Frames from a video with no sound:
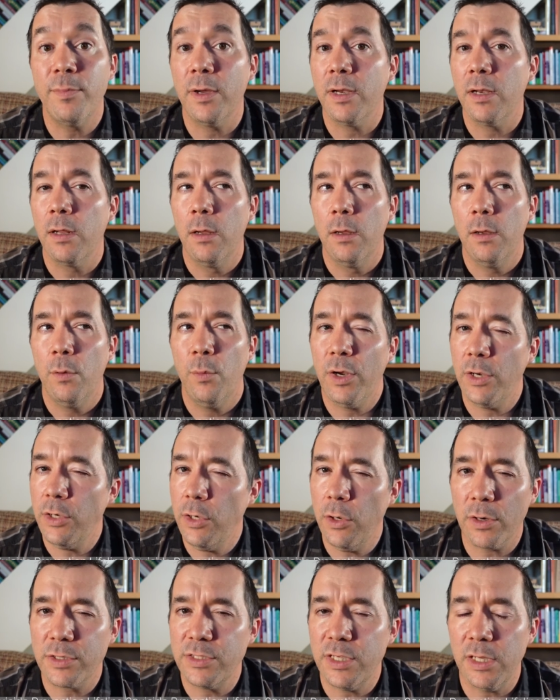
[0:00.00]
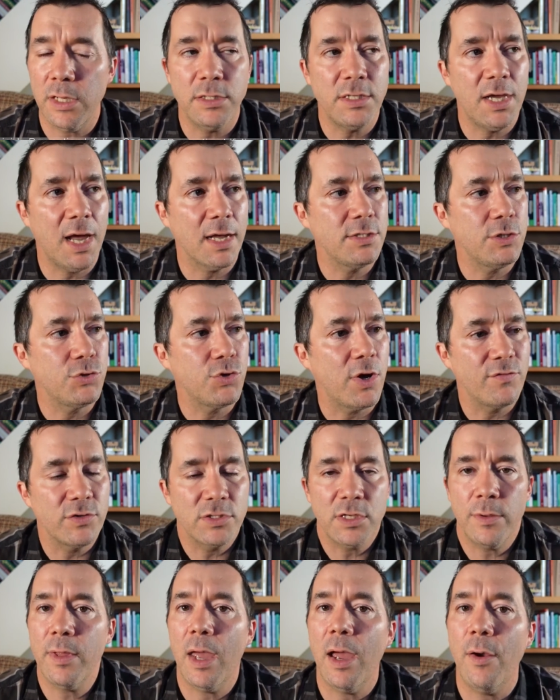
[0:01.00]
But when a New York City taxi driver,
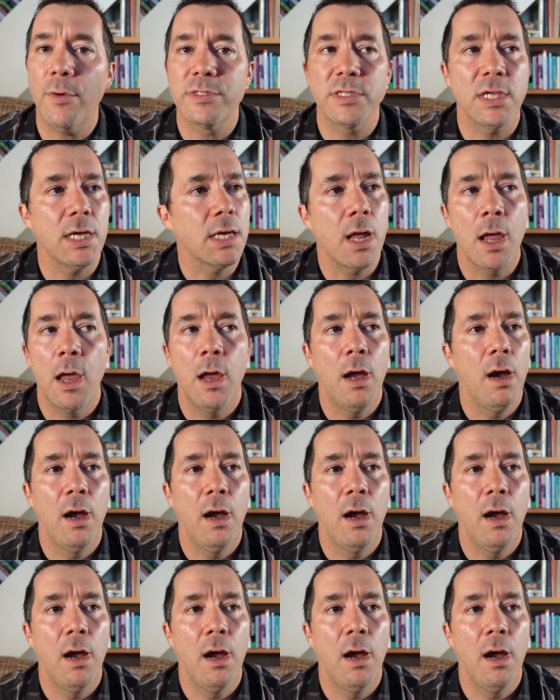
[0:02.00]
somehow it's like,